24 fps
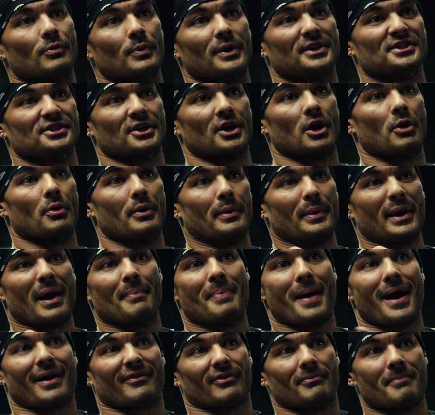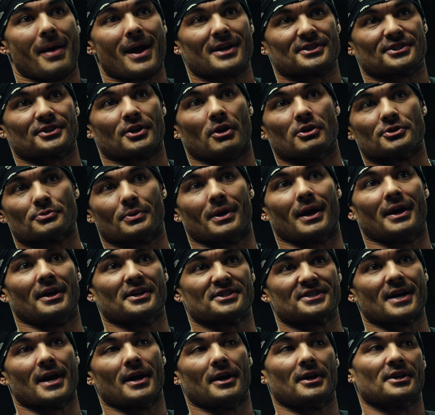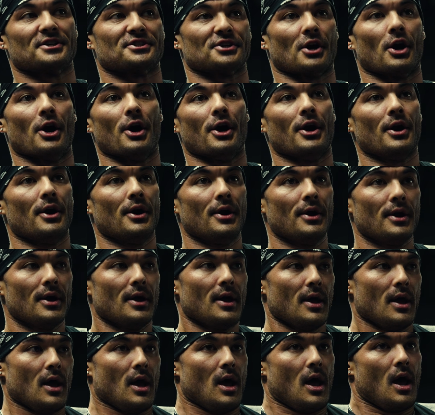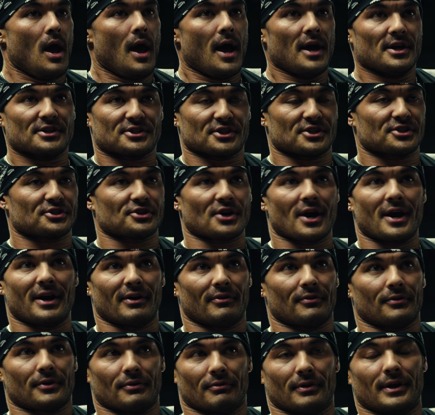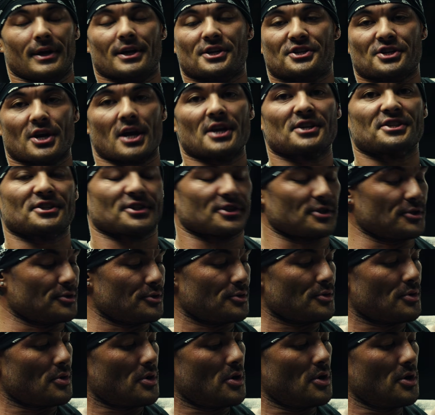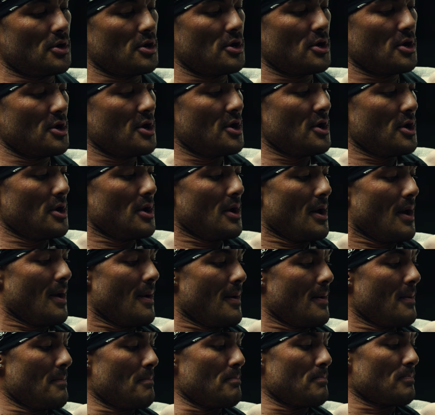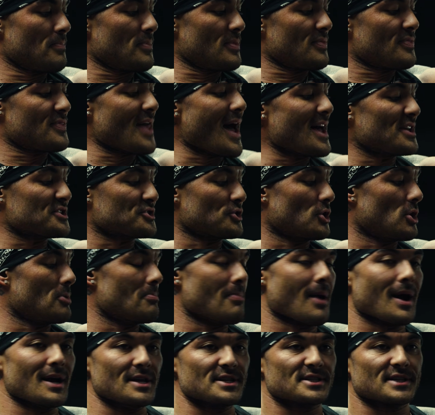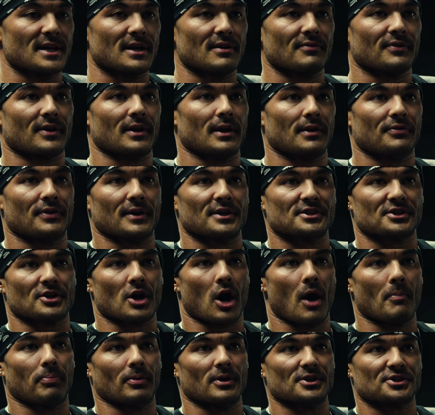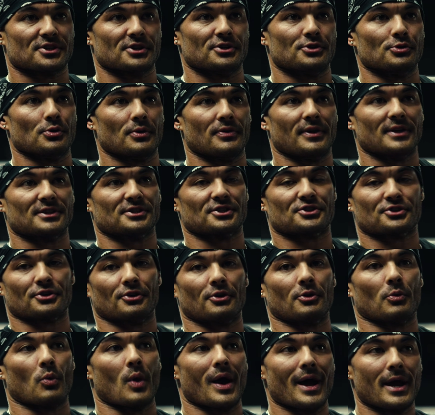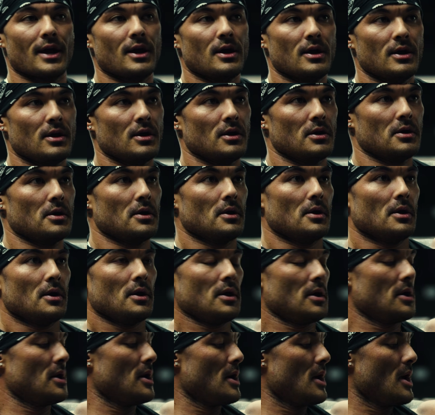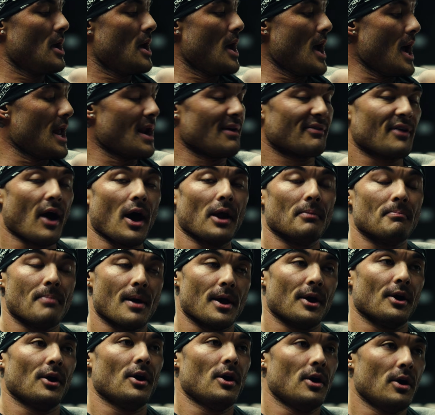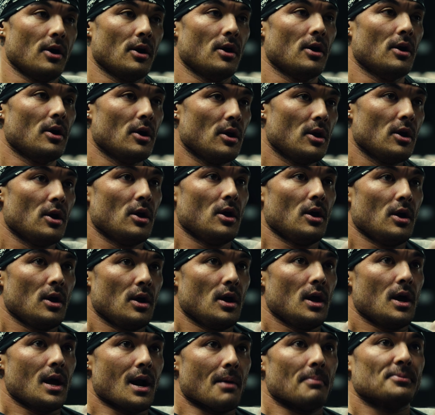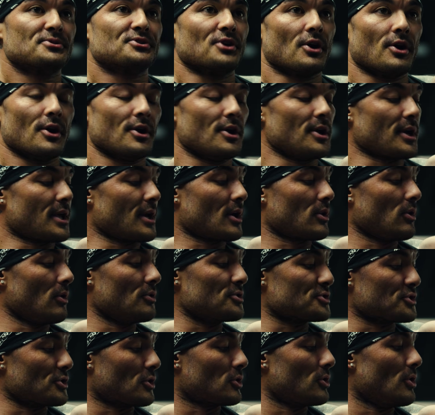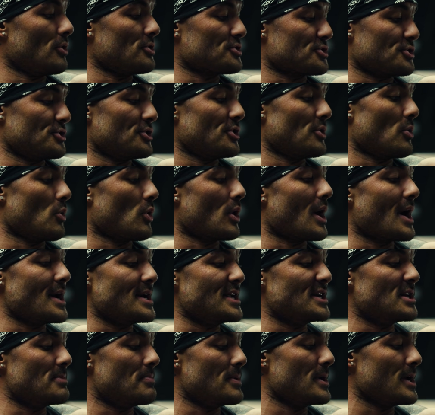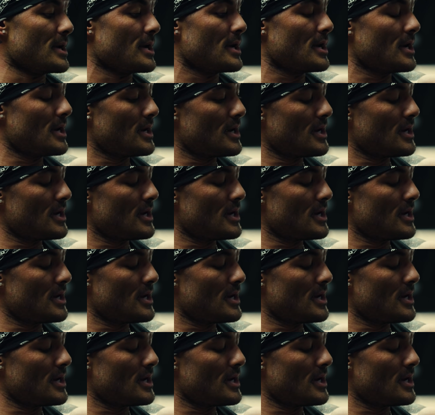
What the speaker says: weeks ago when we got back from Mexico is when I decided to start. It's just trying to readjust to that certain mindset of getting things accomplished and doing things a certain way. And I've gotten better and I'm starting to get closer and closer to where I need to be.